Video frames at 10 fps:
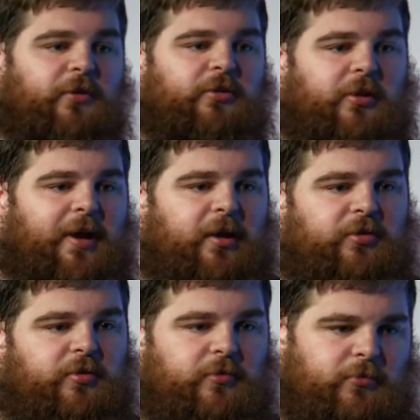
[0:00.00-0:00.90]
to the
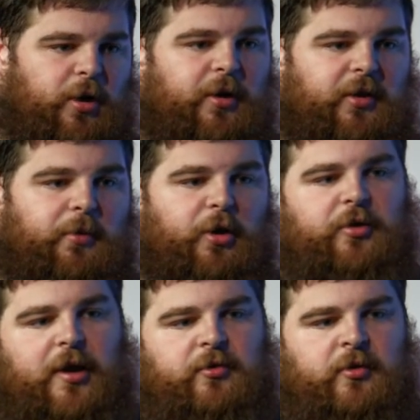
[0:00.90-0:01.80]
next role in the
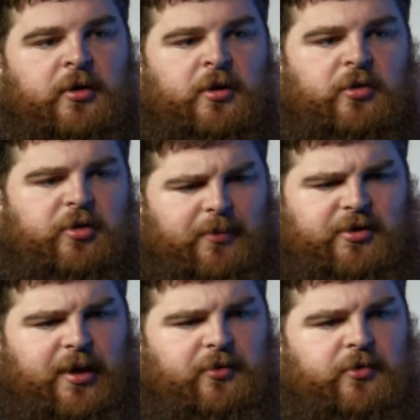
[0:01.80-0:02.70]
process. Does that make sense?